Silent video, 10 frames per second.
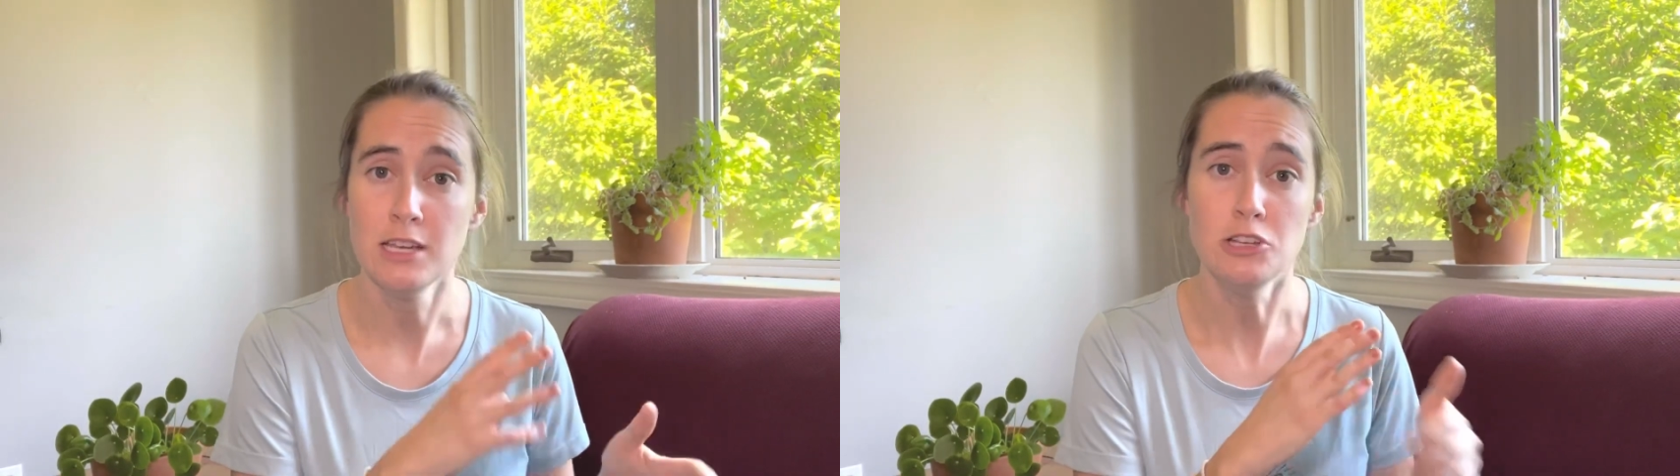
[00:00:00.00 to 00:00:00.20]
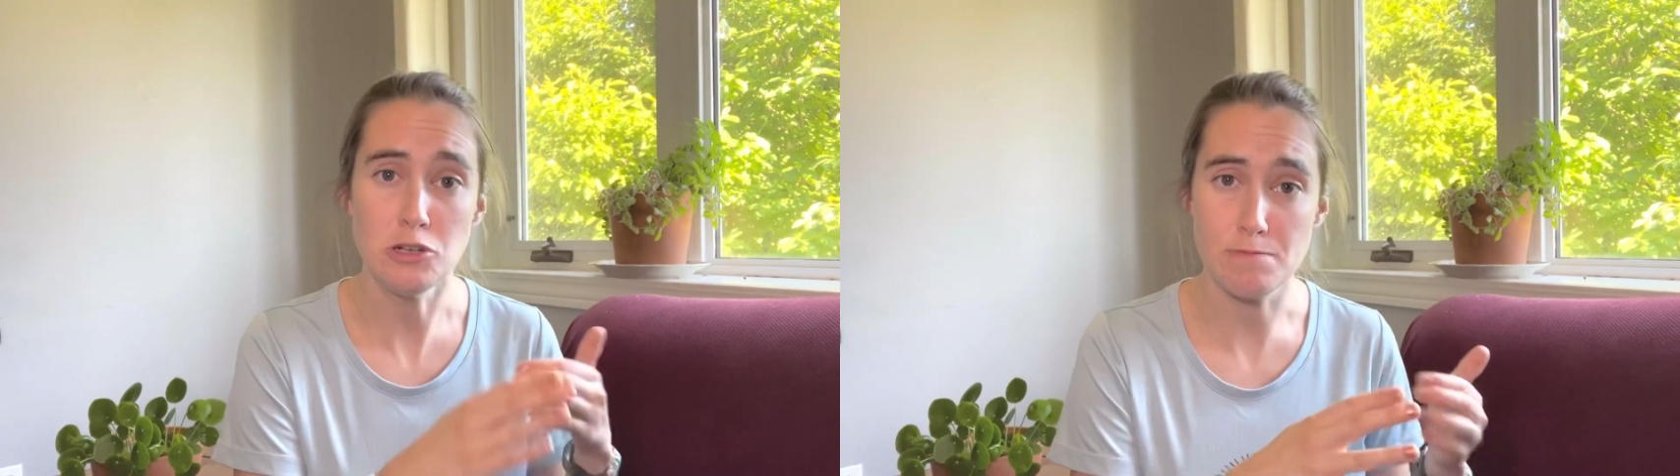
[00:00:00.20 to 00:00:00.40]

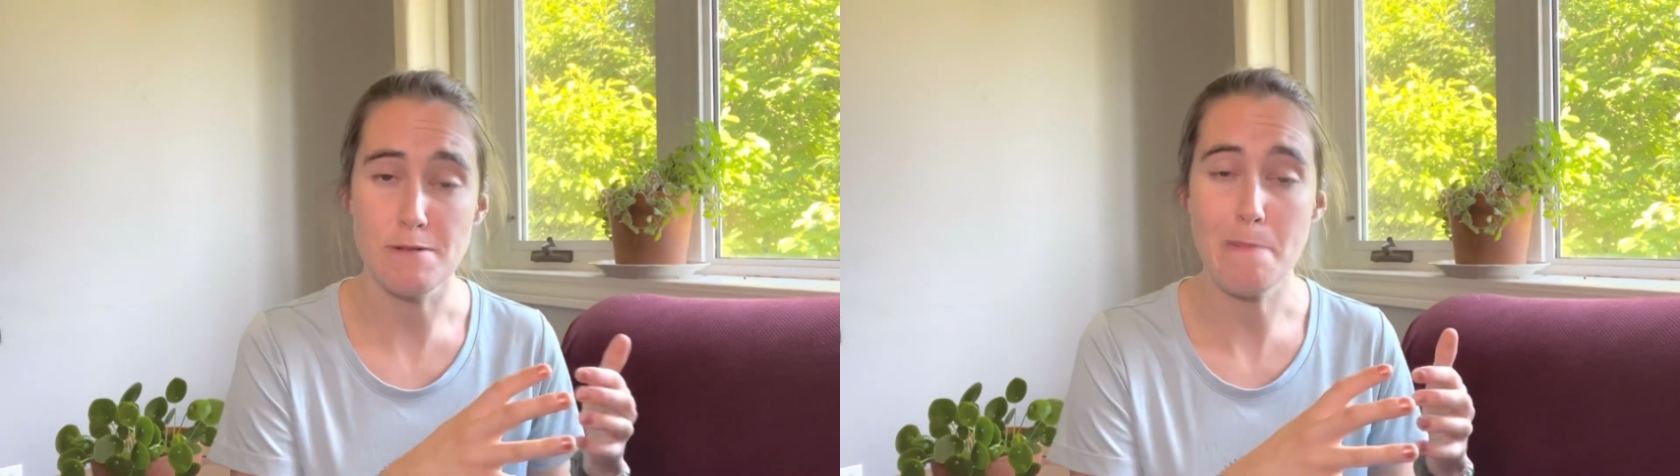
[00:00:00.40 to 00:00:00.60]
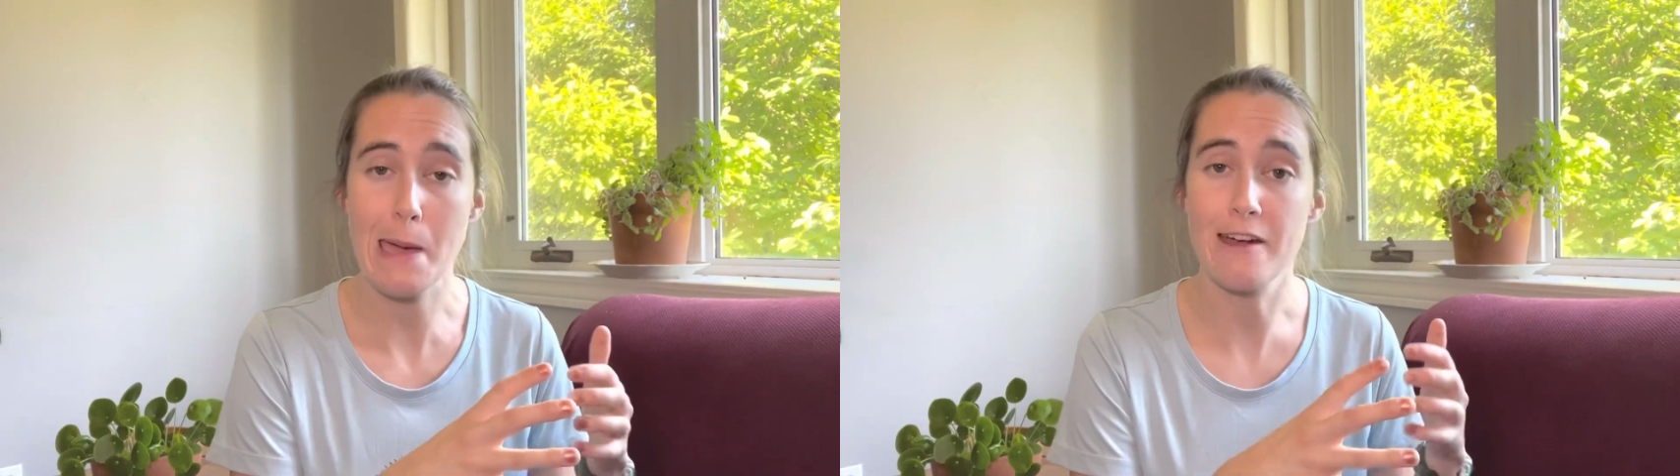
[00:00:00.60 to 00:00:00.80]
to
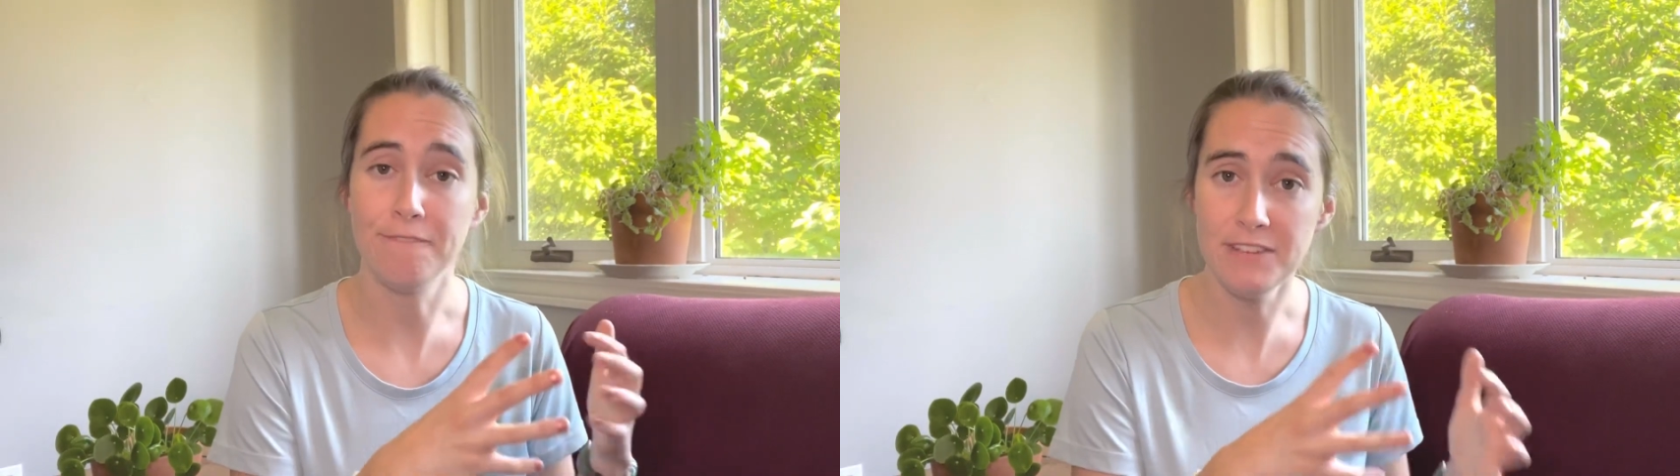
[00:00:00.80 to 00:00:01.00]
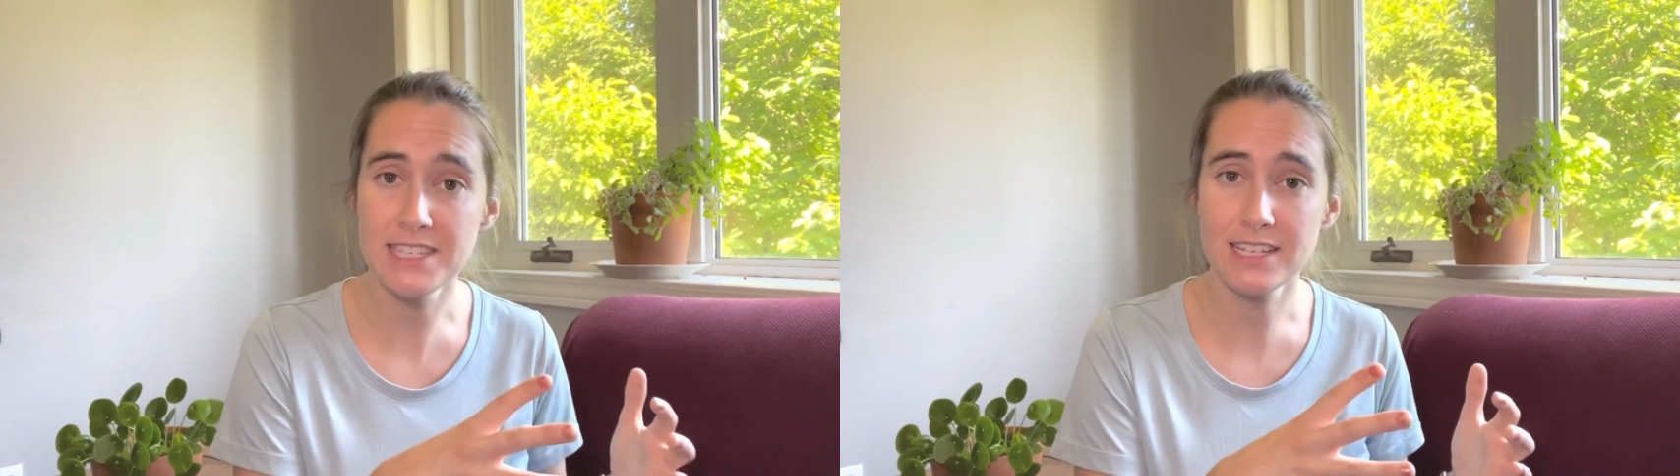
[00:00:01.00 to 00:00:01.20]
prepare
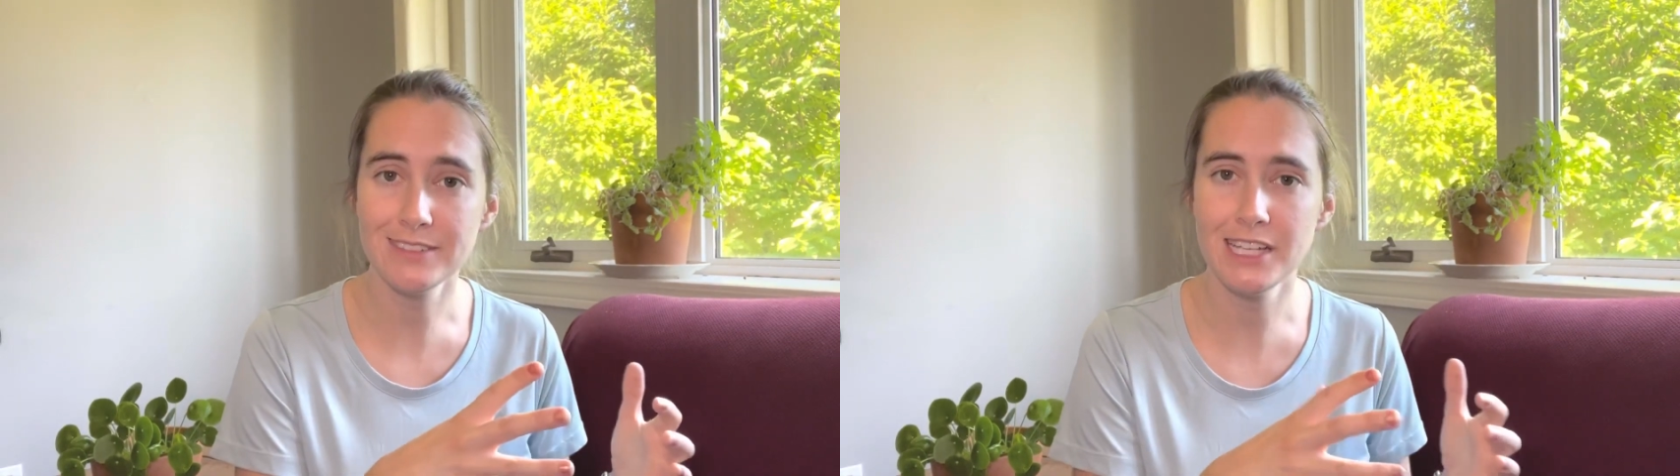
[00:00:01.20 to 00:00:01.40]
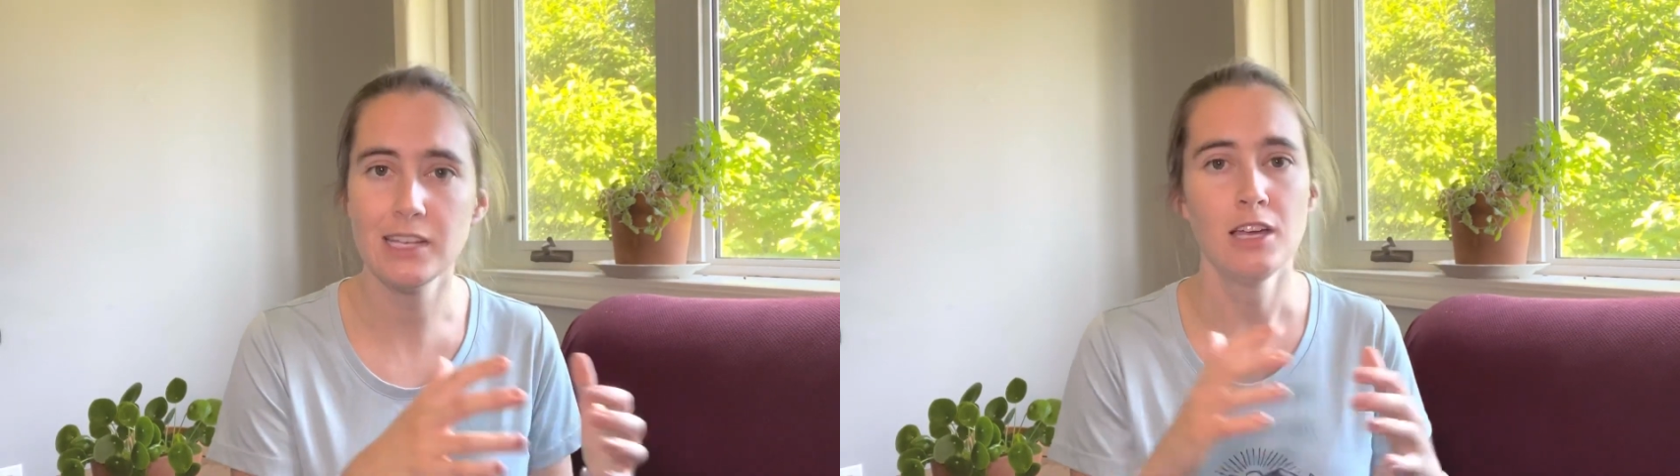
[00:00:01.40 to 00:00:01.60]

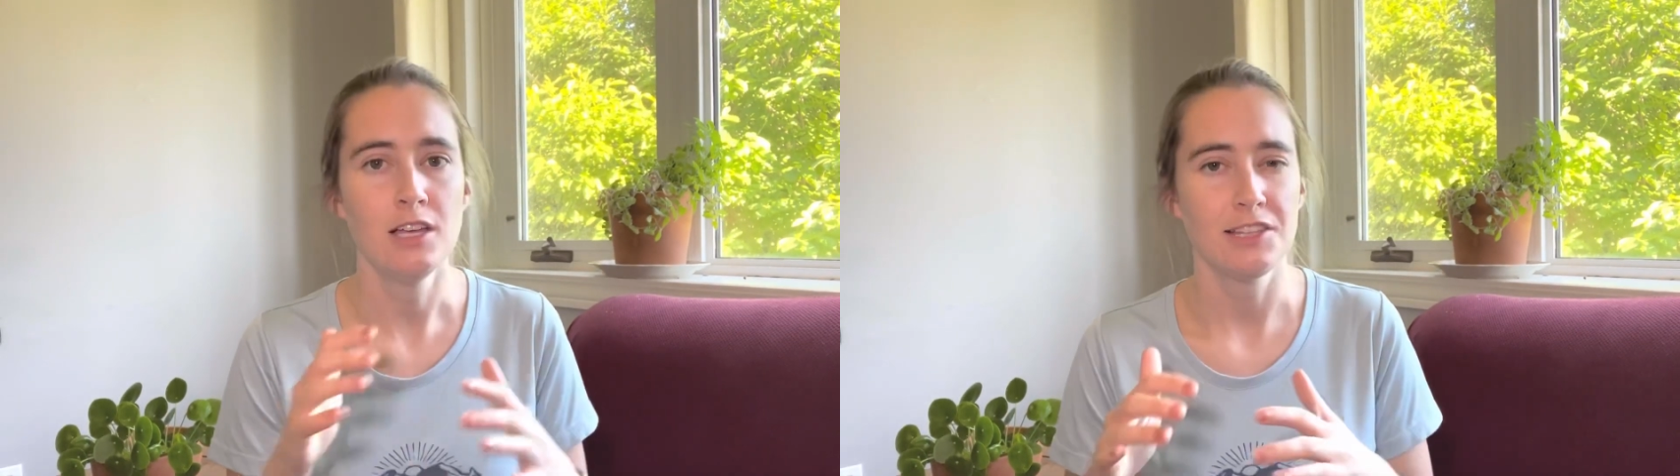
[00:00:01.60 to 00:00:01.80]
physically,